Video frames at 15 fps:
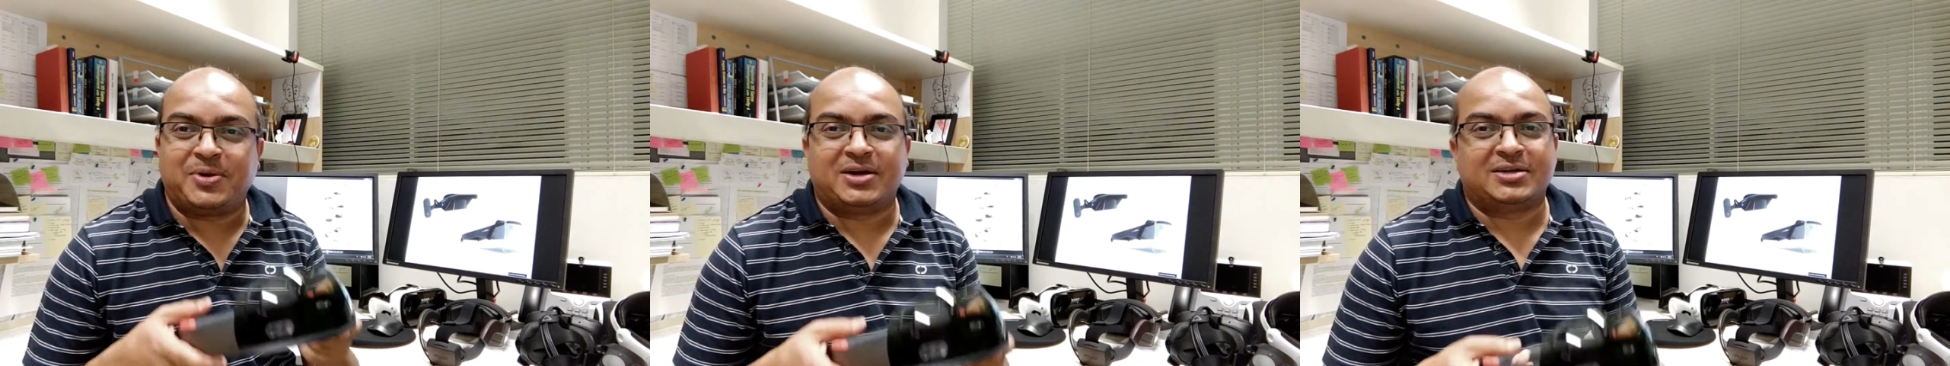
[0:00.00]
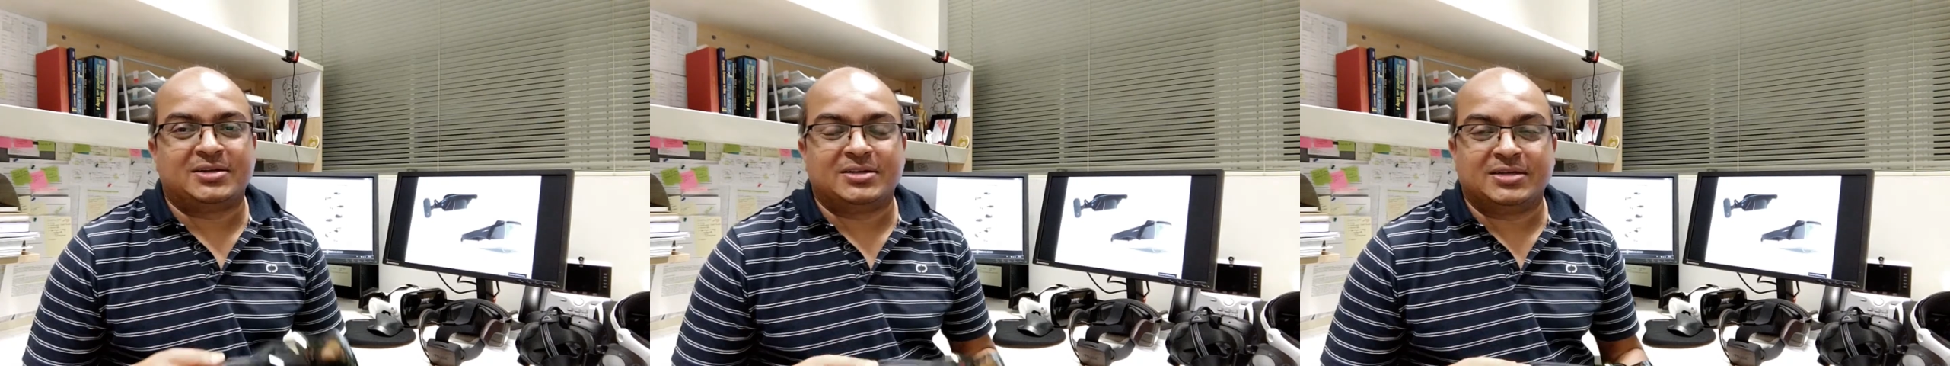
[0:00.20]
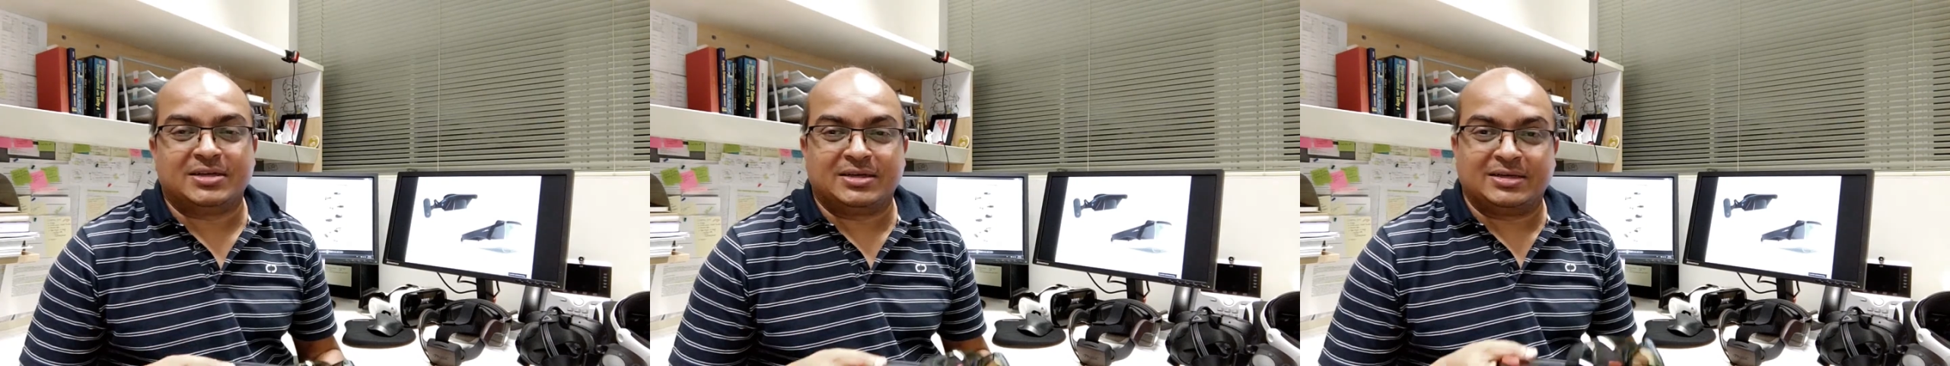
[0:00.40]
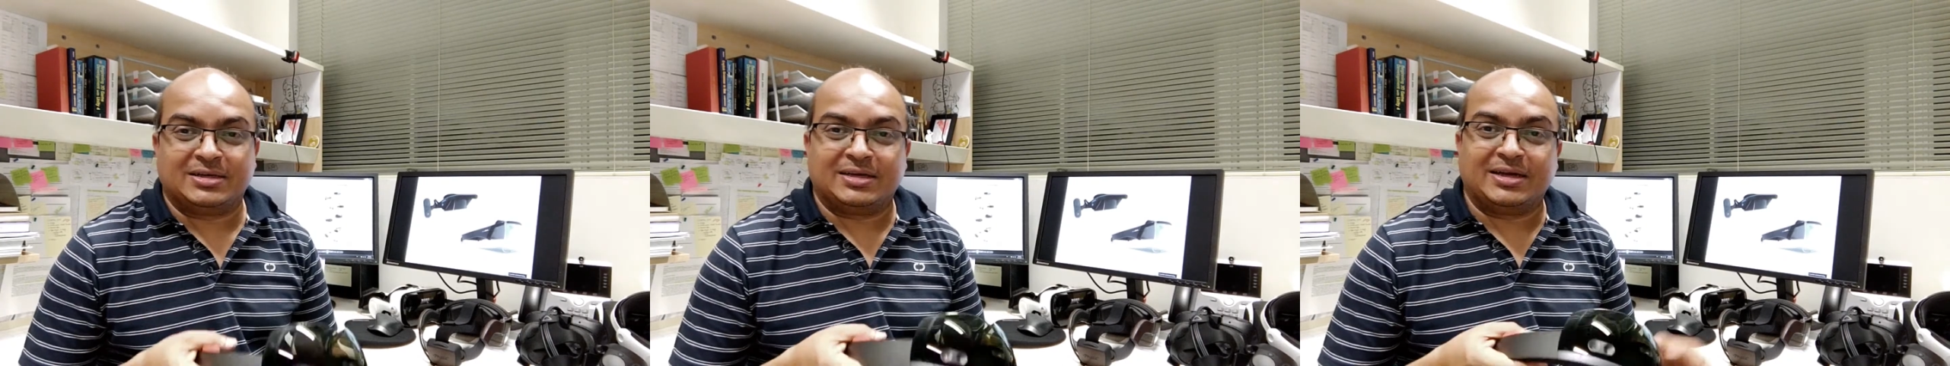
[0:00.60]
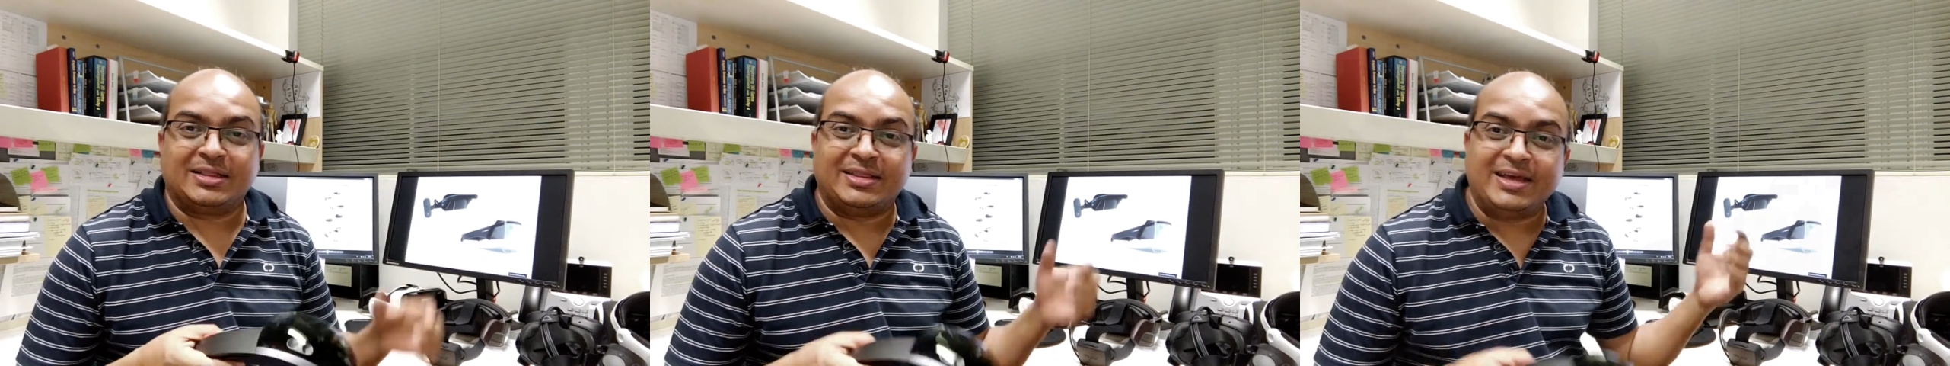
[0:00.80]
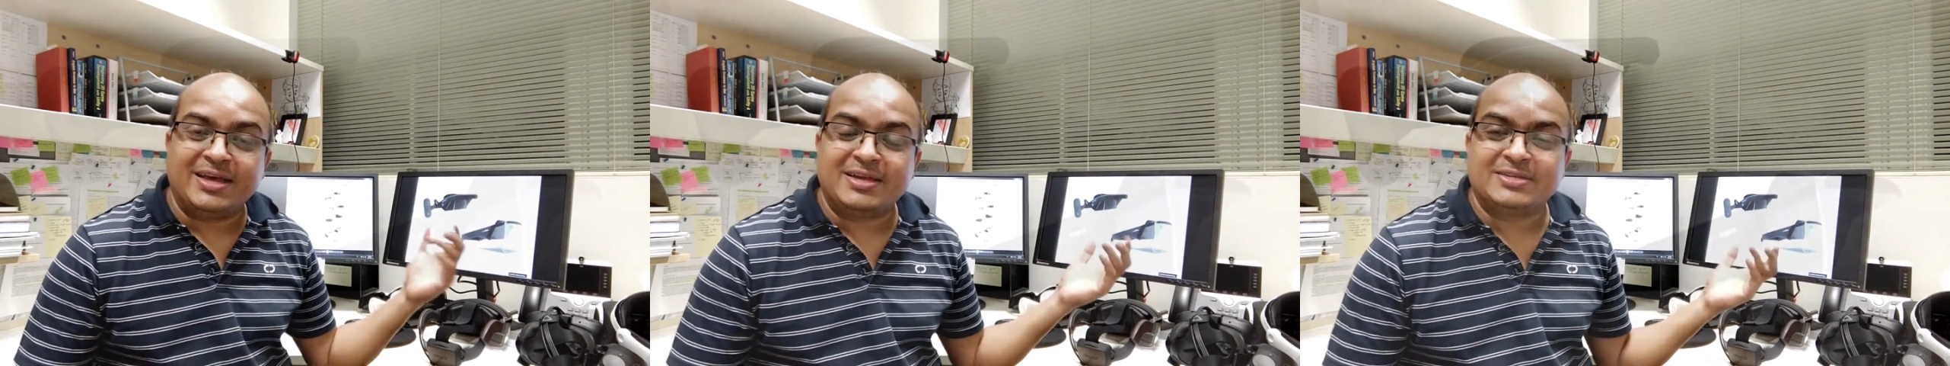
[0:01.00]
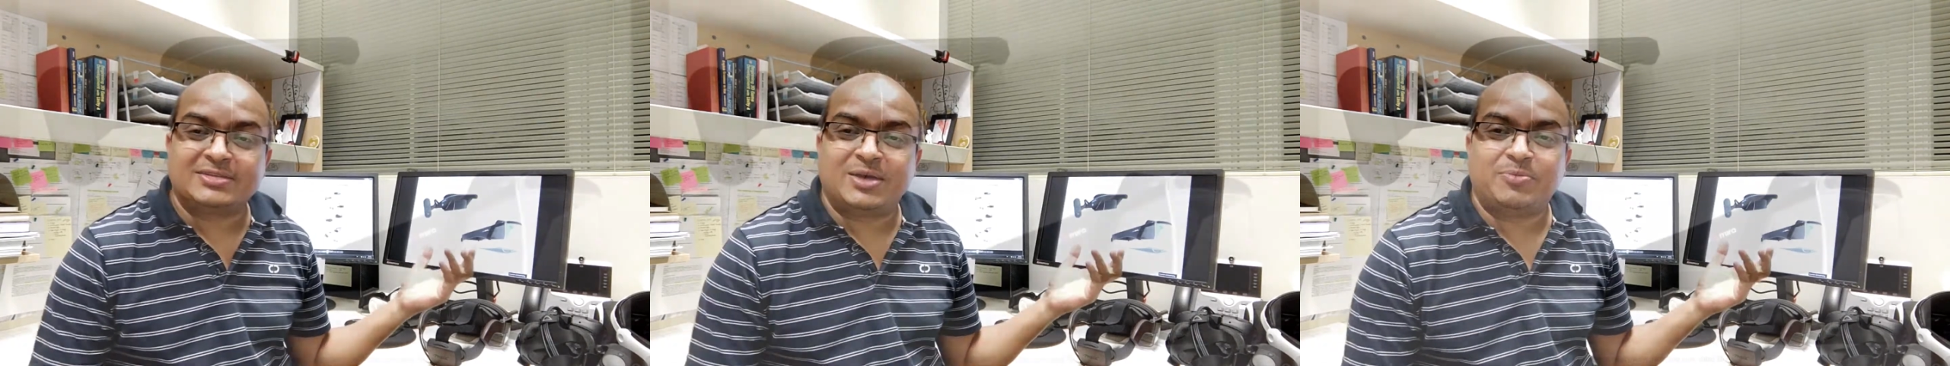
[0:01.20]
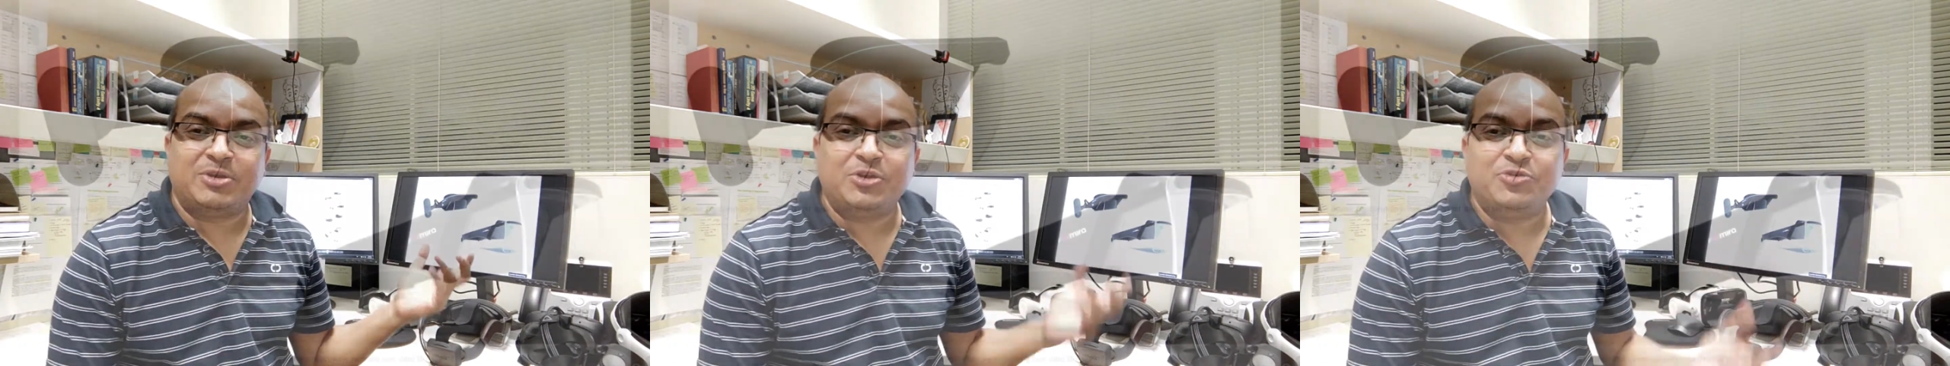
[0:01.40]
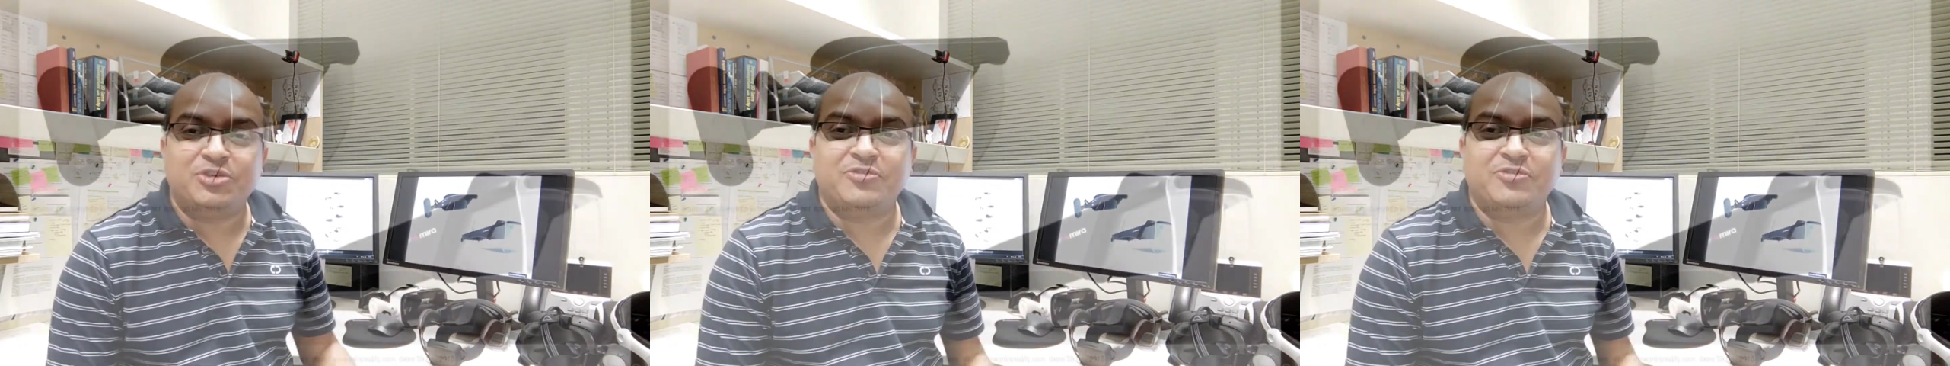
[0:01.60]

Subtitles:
but there are some new